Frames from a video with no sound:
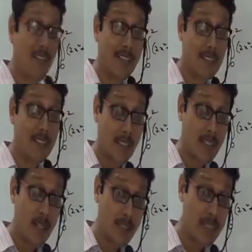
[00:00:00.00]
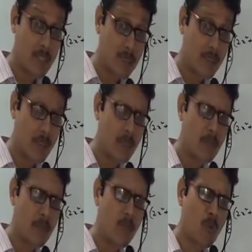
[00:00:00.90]
like that. Limits,
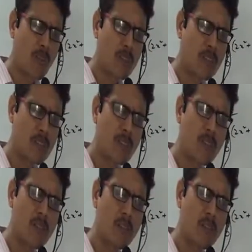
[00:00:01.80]
what is the